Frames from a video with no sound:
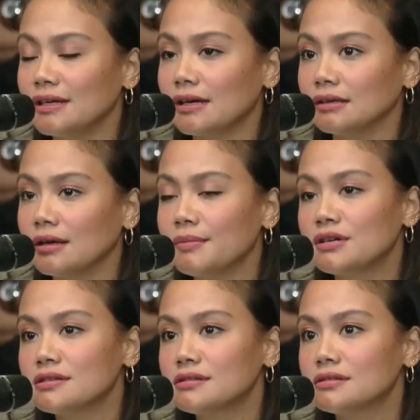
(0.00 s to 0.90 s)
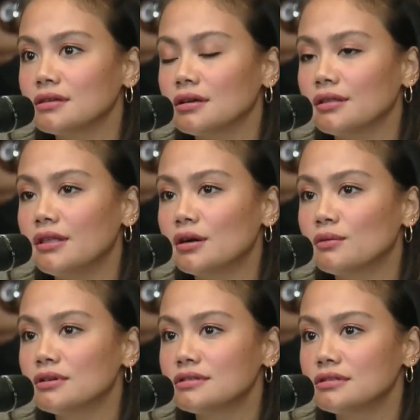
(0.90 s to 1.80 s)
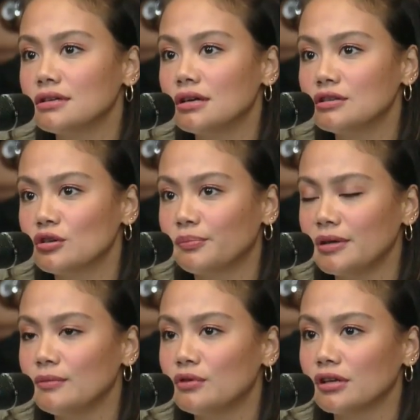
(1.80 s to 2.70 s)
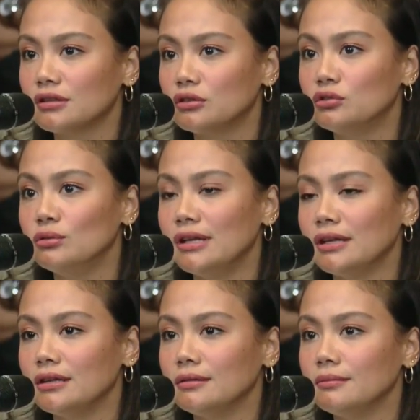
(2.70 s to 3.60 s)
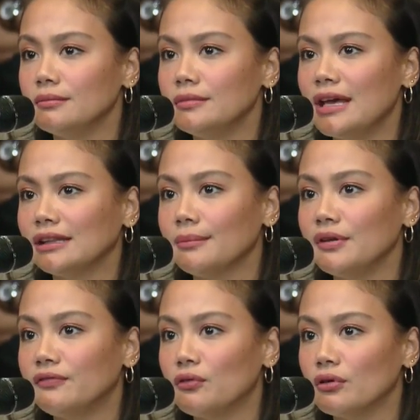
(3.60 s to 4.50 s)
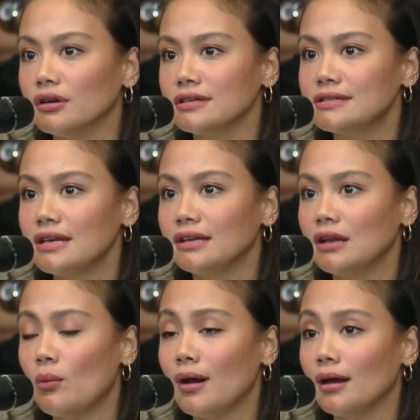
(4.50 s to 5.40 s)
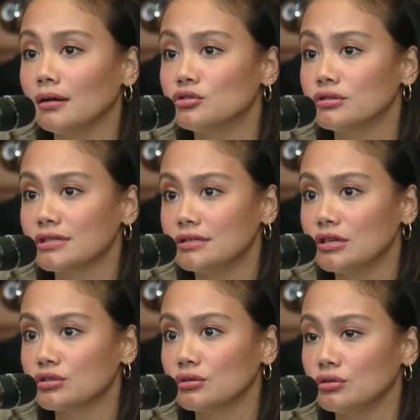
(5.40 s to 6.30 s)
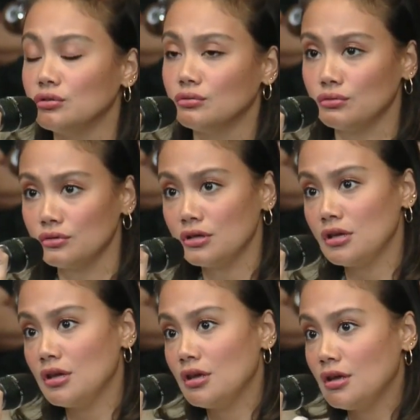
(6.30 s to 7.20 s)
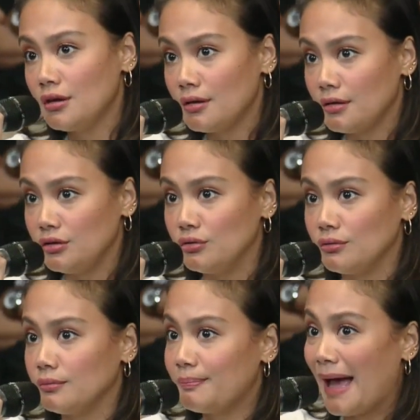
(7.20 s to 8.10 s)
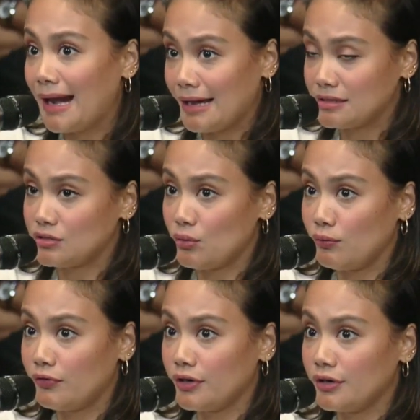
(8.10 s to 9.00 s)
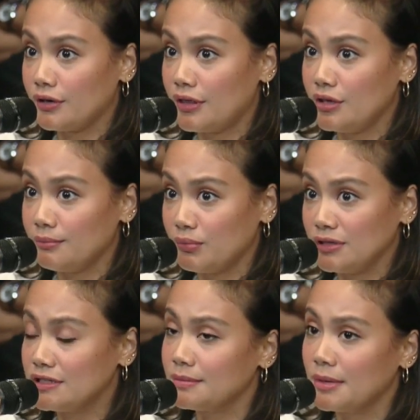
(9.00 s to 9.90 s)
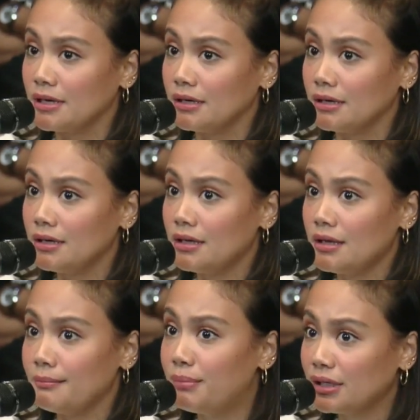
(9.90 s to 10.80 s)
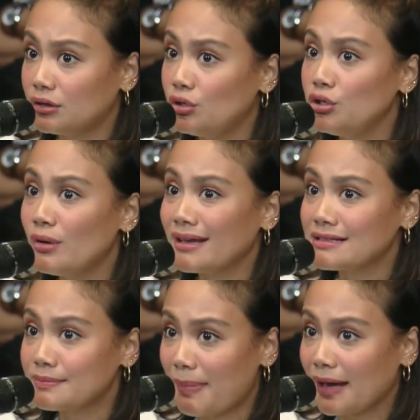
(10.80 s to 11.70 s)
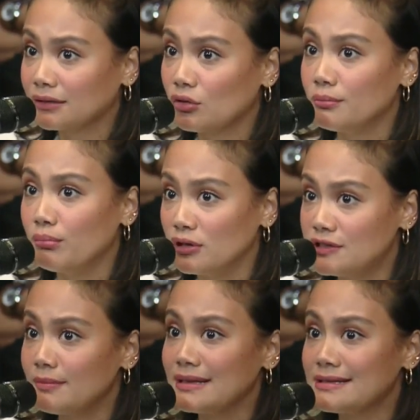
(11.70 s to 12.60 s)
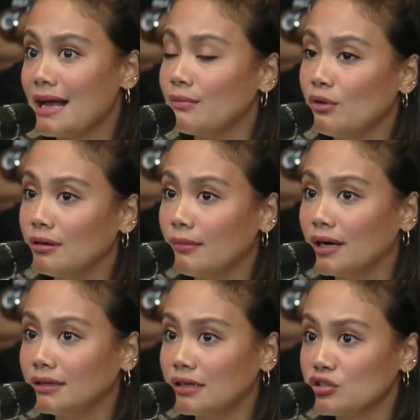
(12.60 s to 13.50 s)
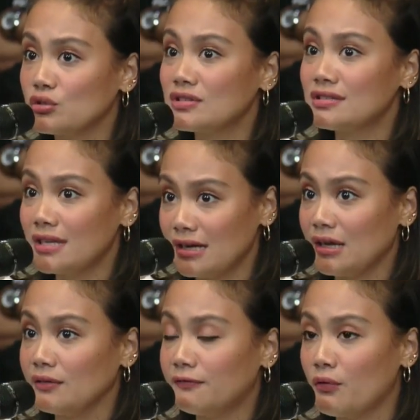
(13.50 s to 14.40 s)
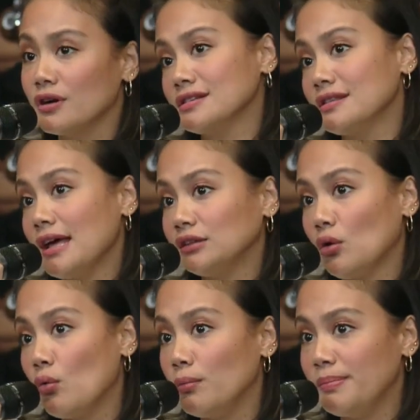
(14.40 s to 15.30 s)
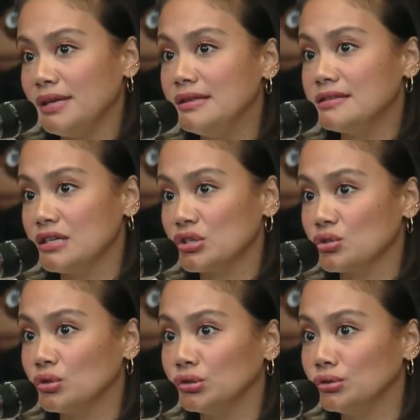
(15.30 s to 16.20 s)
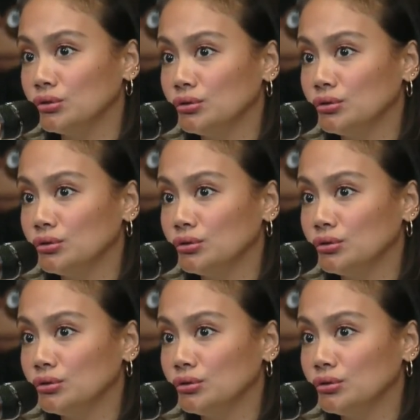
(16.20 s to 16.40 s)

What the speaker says: Karangdang? Because there was a Supreme Court ruling yata before saying na walang jurisdiction yung palace over the ombudsman. But do you expect Ombudsman Samuel Martires to still enforce that OP decision?